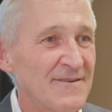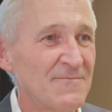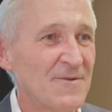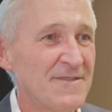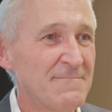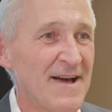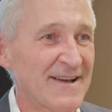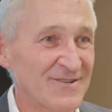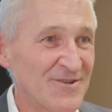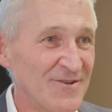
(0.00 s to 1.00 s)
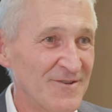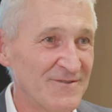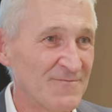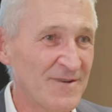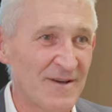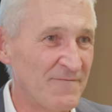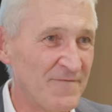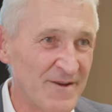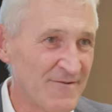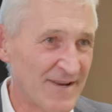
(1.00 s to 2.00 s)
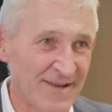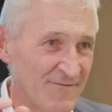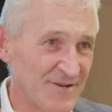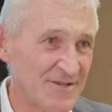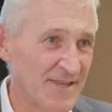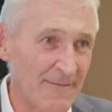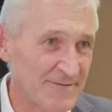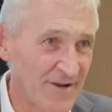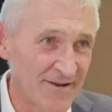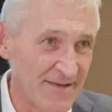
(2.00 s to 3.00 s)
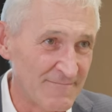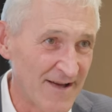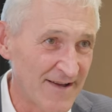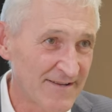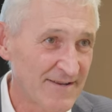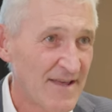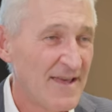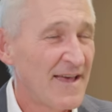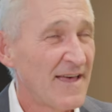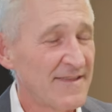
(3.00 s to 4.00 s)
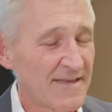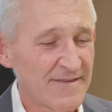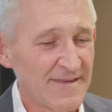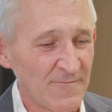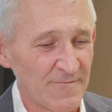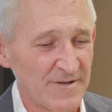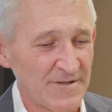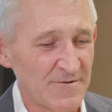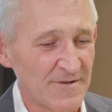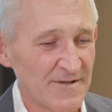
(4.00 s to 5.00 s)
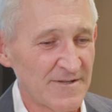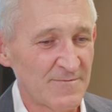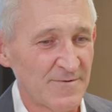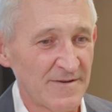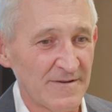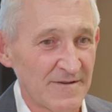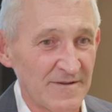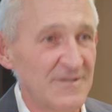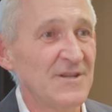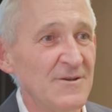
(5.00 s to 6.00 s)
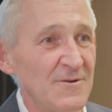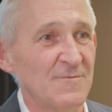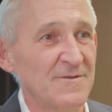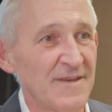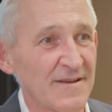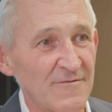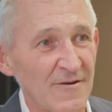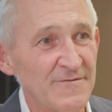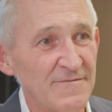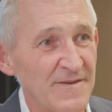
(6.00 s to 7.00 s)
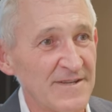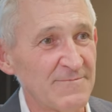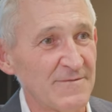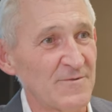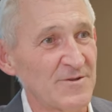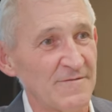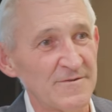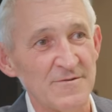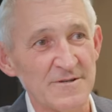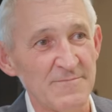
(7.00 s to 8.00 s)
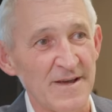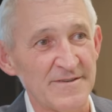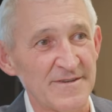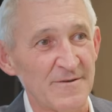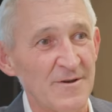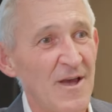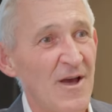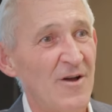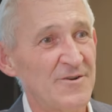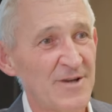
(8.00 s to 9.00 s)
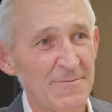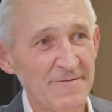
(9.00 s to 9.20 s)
when the market turns, we are very leveraged to the upside in that market. And the other thing we've been doing is we're continuing with that growth investment, which I've talked about. So on top